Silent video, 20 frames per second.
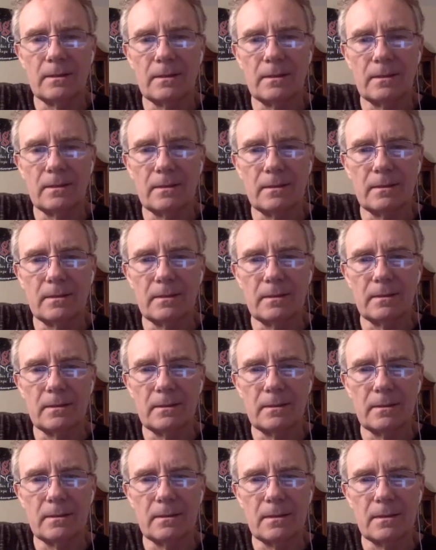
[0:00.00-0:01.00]

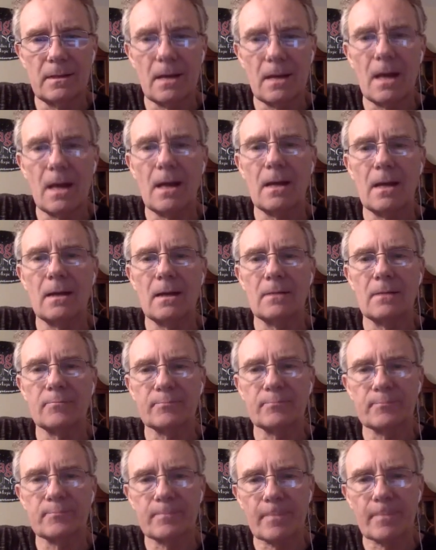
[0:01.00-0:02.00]

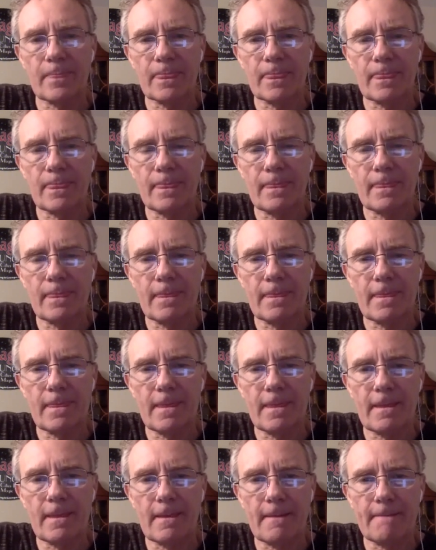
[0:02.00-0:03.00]

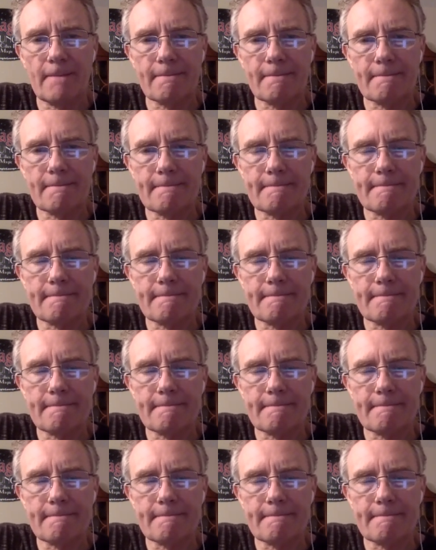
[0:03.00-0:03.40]
[no speech]